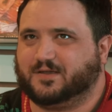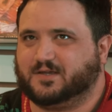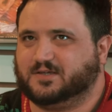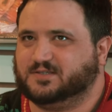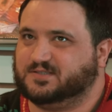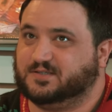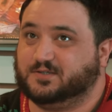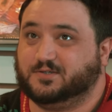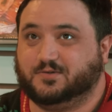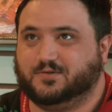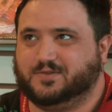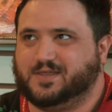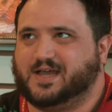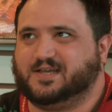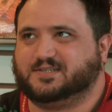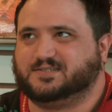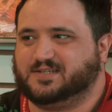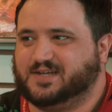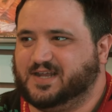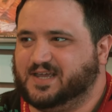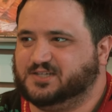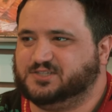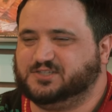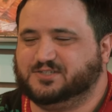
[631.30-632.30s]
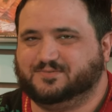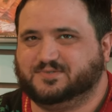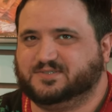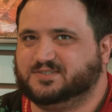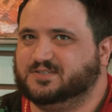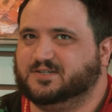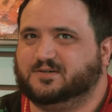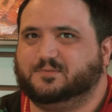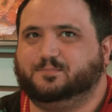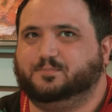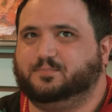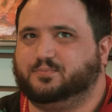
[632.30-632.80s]
it because in 2008 she was
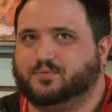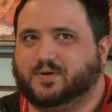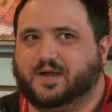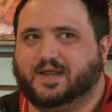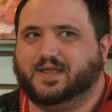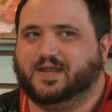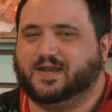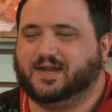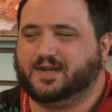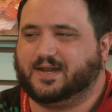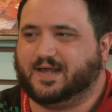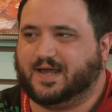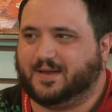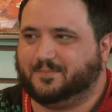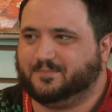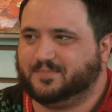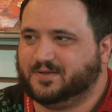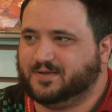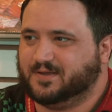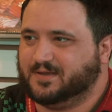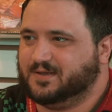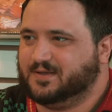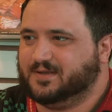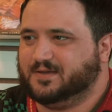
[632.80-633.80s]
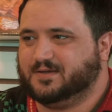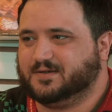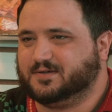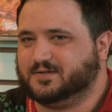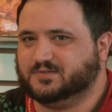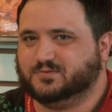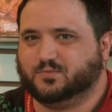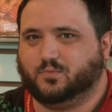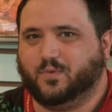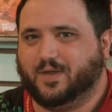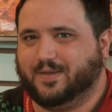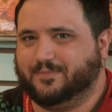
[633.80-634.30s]
still bringing it up
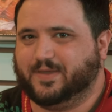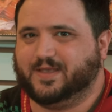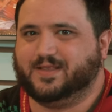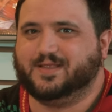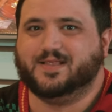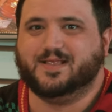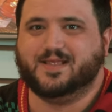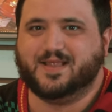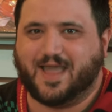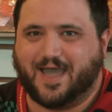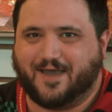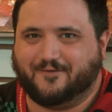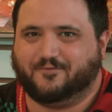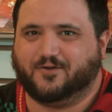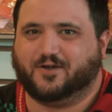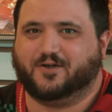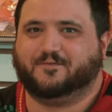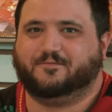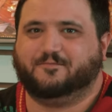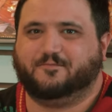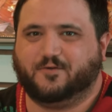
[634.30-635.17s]
because women never